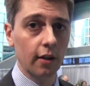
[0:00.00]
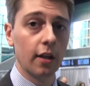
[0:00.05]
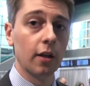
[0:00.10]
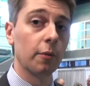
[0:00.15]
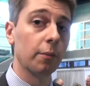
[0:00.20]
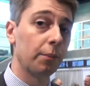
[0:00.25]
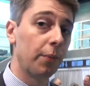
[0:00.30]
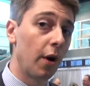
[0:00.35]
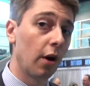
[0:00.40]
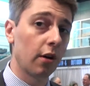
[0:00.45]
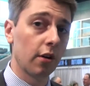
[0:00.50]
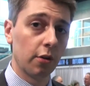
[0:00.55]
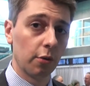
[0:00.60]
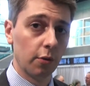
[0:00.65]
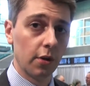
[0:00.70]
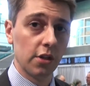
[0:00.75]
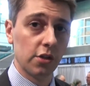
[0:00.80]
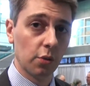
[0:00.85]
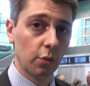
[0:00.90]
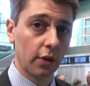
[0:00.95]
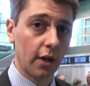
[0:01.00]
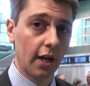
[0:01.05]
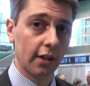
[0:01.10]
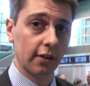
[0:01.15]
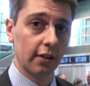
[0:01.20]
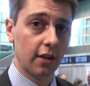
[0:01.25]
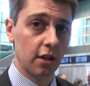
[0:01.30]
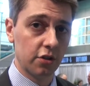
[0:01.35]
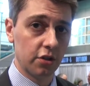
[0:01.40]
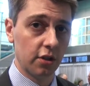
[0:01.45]
and part of the reason we got
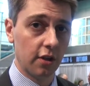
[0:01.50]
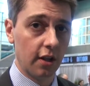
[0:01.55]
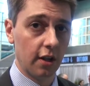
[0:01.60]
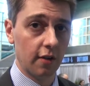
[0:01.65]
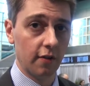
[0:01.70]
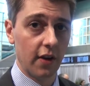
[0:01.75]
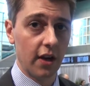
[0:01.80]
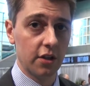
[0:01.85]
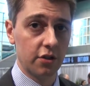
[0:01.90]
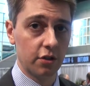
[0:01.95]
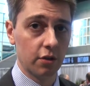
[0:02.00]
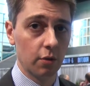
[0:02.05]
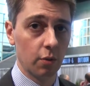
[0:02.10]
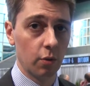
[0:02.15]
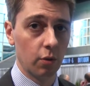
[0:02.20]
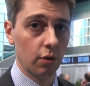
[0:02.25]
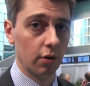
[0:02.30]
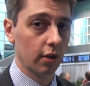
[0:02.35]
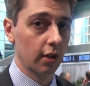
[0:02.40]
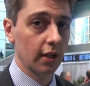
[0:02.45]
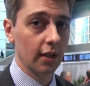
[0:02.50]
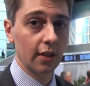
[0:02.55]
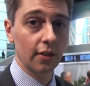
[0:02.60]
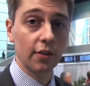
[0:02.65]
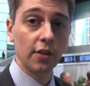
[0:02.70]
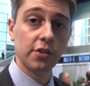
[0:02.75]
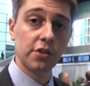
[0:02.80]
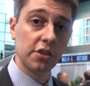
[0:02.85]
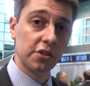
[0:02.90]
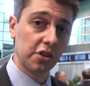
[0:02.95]
the Kitchen Innovation Award.
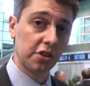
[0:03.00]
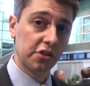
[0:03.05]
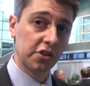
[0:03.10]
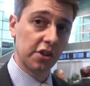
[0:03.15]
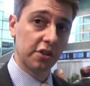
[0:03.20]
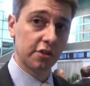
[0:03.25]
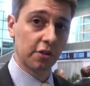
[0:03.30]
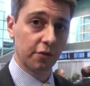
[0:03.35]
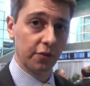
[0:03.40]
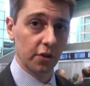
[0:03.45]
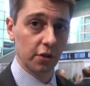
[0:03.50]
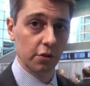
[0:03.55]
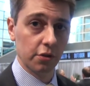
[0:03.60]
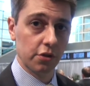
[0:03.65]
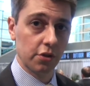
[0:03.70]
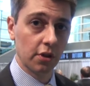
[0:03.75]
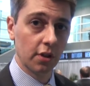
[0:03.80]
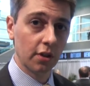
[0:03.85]
This is a centrifuge.